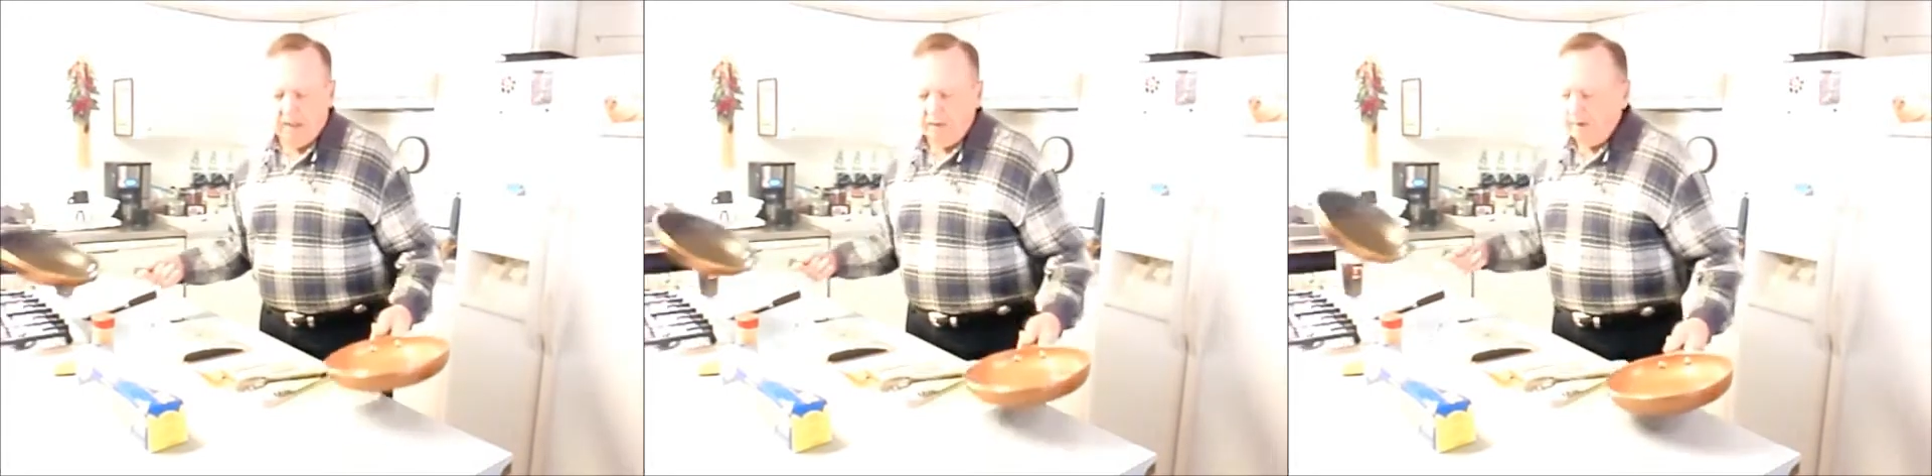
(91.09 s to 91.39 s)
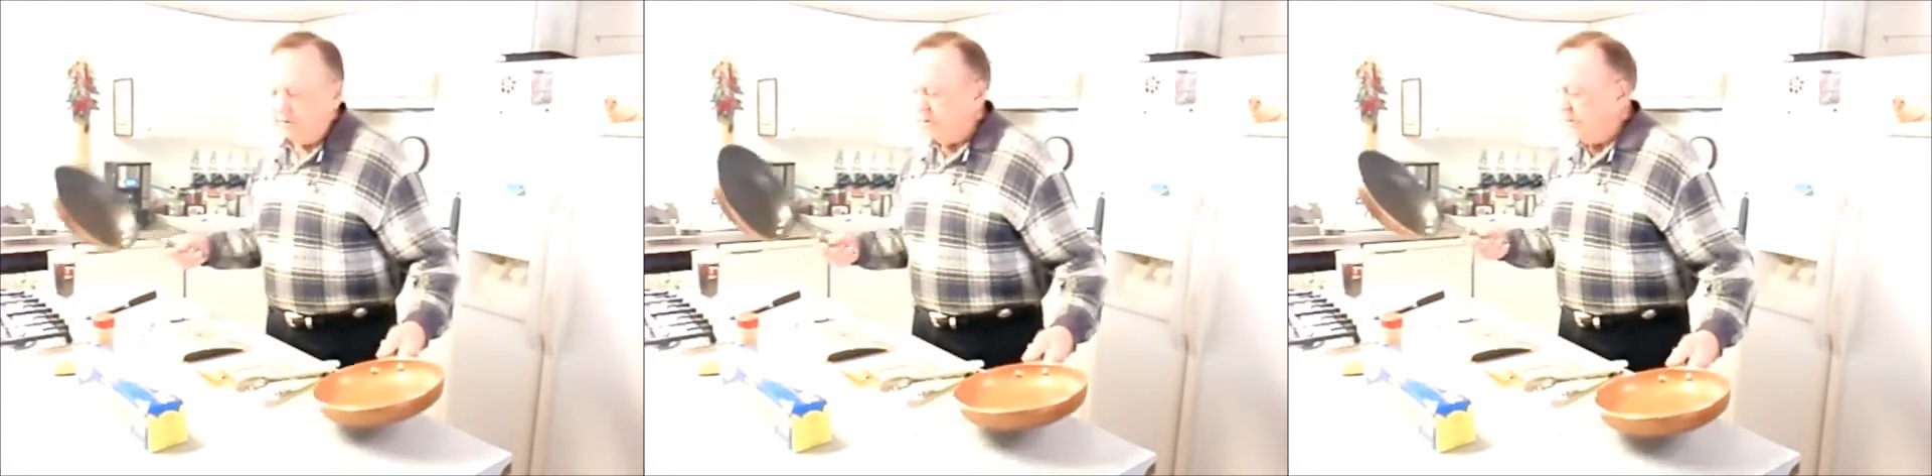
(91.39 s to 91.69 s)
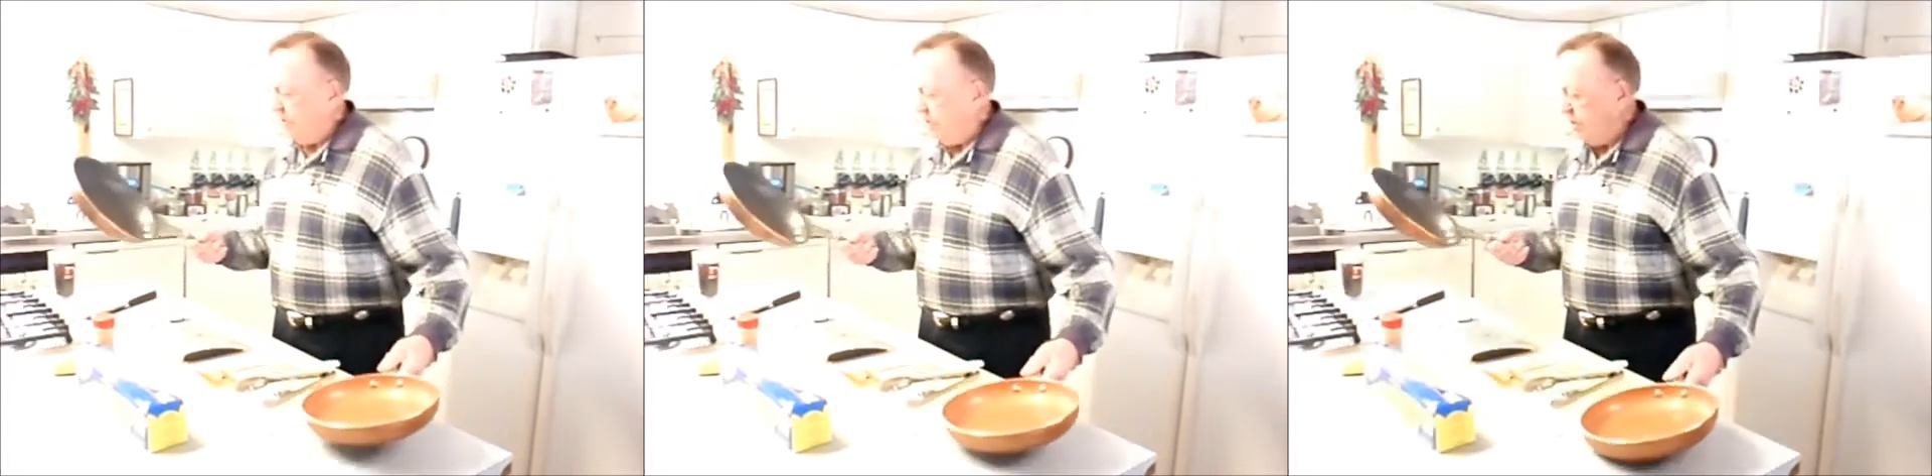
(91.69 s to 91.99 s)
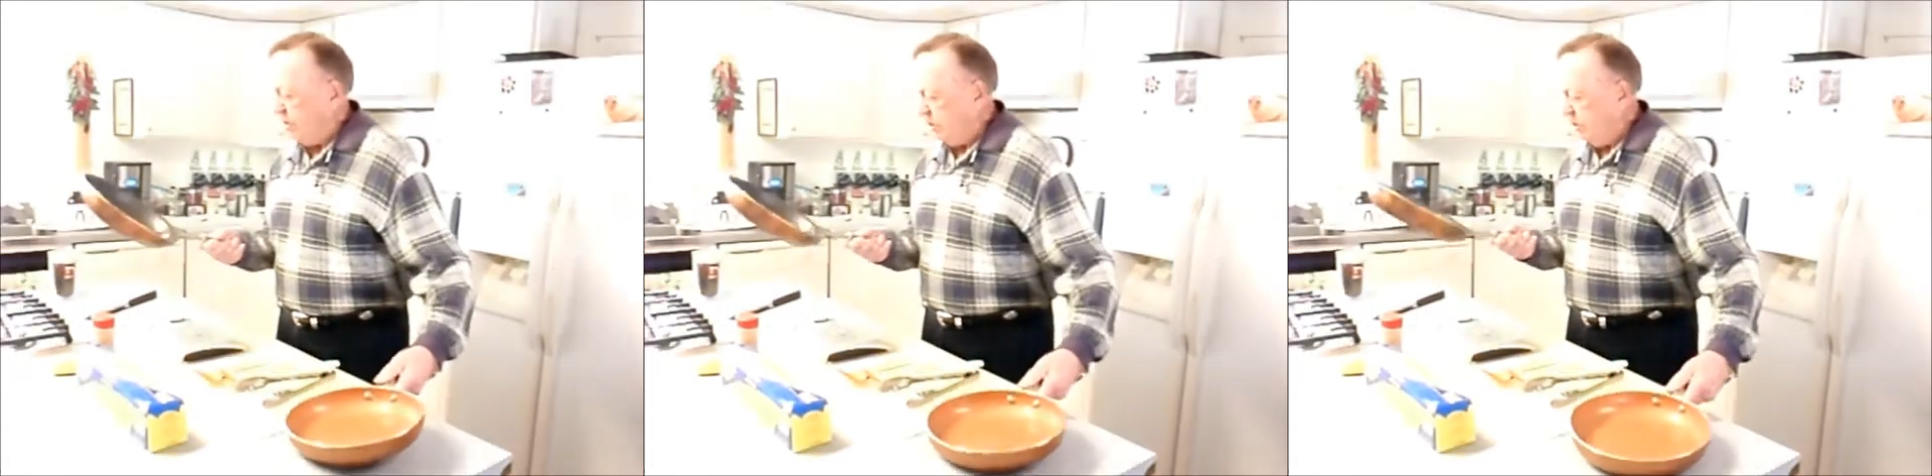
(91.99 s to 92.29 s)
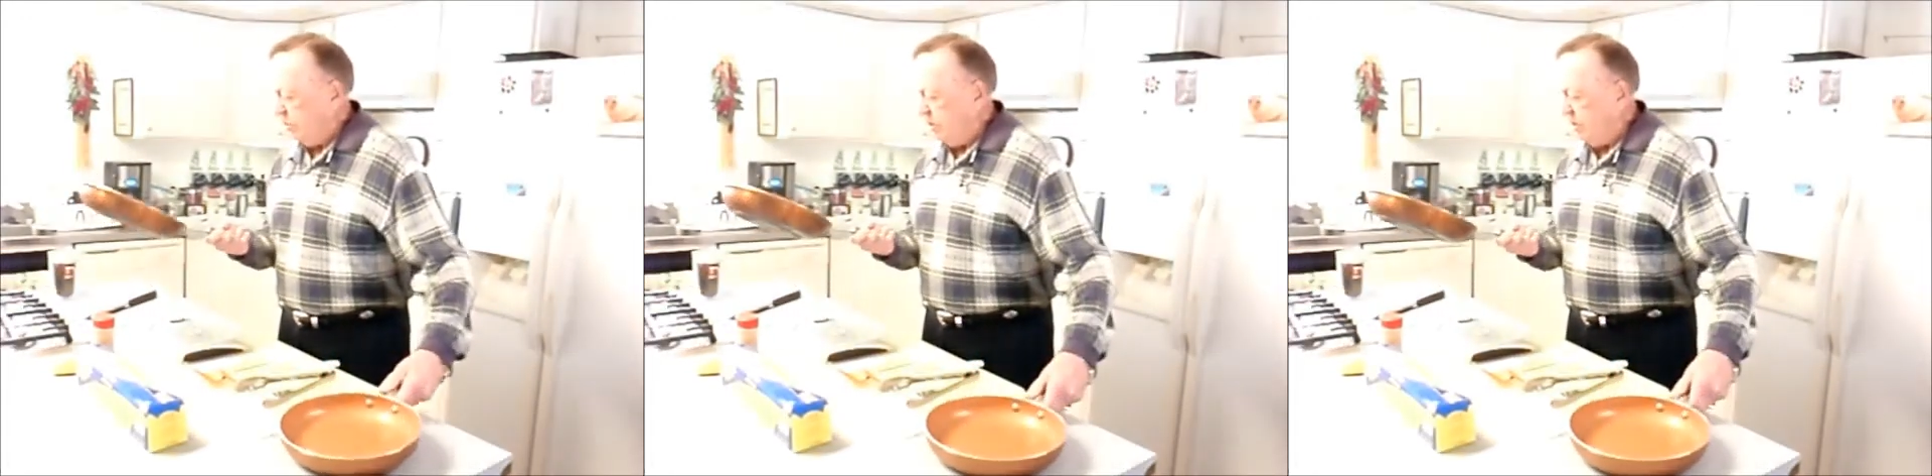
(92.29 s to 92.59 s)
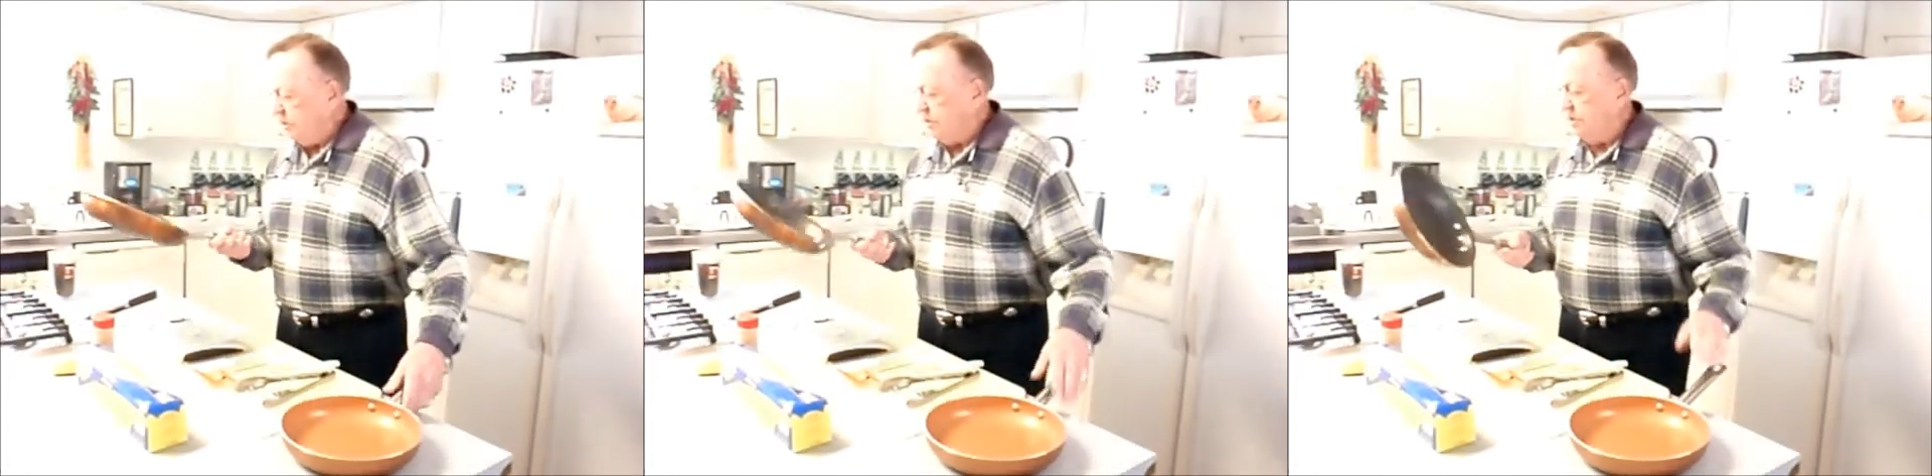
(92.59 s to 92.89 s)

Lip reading: This is a very good one.